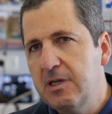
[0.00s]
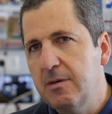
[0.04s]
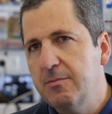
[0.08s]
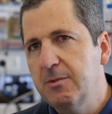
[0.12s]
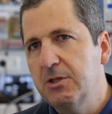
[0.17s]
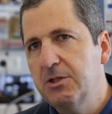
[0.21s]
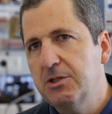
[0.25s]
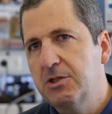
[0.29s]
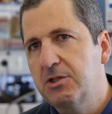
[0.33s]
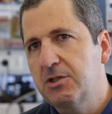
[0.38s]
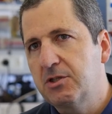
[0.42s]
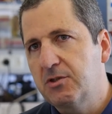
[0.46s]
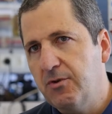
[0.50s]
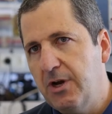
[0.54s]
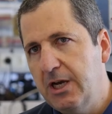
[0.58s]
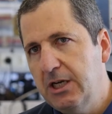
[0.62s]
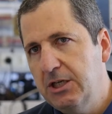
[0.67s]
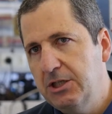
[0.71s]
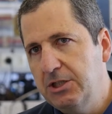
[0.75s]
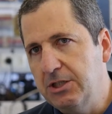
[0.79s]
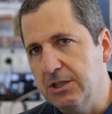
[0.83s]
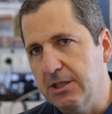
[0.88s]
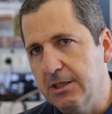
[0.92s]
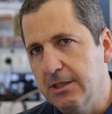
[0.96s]

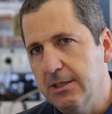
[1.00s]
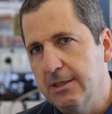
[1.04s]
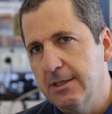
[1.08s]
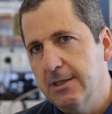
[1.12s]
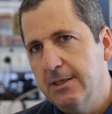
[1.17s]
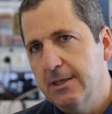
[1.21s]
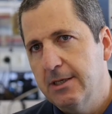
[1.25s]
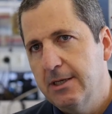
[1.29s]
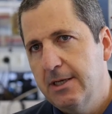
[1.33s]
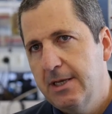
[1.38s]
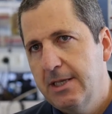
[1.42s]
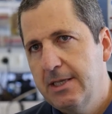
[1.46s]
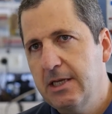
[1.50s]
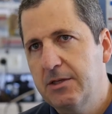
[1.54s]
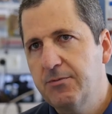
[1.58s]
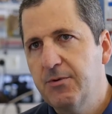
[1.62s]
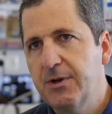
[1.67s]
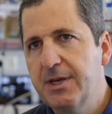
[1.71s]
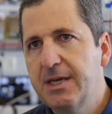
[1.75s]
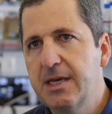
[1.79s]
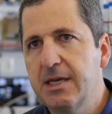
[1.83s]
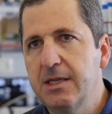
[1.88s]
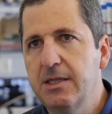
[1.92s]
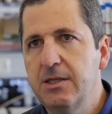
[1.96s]
demonstration that
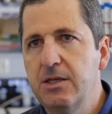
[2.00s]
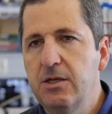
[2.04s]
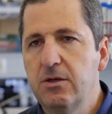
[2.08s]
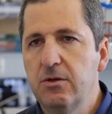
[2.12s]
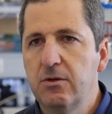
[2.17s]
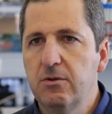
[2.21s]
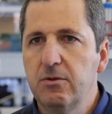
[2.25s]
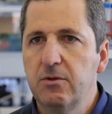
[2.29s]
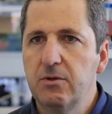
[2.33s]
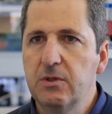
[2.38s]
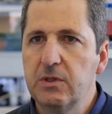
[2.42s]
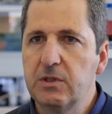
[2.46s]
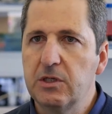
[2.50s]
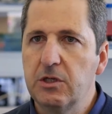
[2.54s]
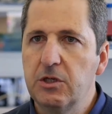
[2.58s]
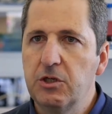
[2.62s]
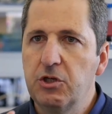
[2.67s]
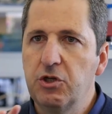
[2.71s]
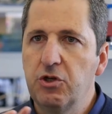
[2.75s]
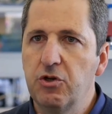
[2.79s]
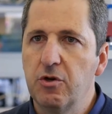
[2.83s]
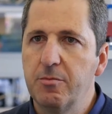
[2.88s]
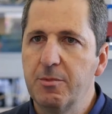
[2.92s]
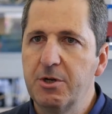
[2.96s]
we can use
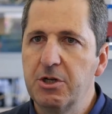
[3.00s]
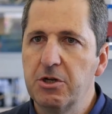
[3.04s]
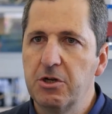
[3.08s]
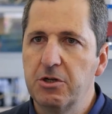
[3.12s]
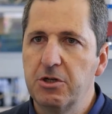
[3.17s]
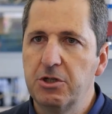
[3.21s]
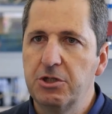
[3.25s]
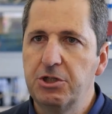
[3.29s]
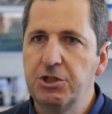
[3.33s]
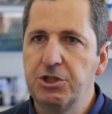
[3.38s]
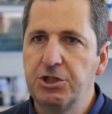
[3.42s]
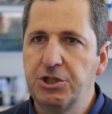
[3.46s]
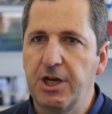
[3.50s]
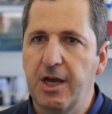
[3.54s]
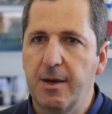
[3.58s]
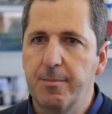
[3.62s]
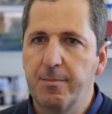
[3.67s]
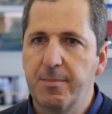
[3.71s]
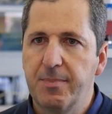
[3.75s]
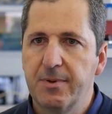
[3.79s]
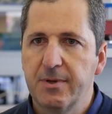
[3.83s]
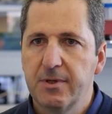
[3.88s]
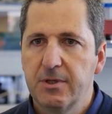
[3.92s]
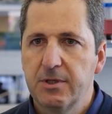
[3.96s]
human on a chip
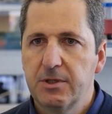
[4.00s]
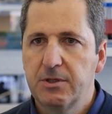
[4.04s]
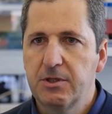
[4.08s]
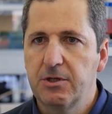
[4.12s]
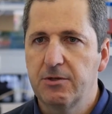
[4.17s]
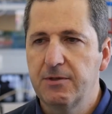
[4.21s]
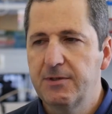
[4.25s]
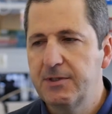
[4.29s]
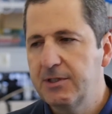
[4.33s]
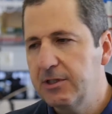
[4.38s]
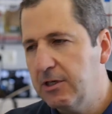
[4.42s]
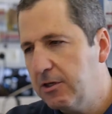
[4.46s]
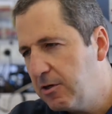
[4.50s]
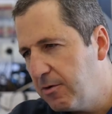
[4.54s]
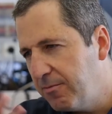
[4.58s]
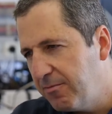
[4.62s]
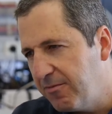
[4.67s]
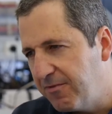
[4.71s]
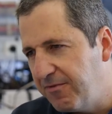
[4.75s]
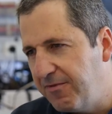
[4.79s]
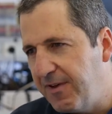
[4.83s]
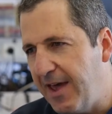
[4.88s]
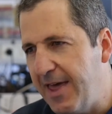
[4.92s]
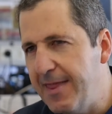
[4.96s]
to
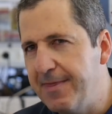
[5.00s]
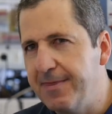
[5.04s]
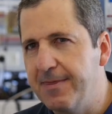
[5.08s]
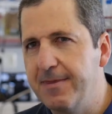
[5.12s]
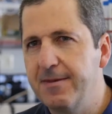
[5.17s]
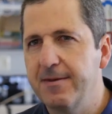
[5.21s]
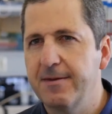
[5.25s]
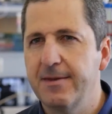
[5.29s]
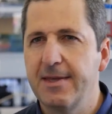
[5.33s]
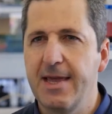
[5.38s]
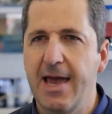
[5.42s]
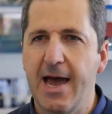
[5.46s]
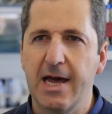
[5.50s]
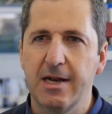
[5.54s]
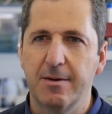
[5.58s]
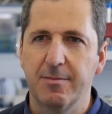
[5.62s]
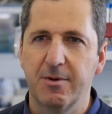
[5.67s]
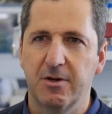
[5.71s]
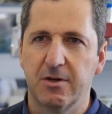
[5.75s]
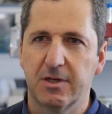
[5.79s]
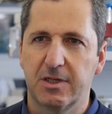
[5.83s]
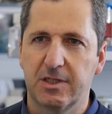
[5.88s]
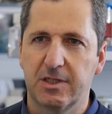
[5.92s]
circumvent animal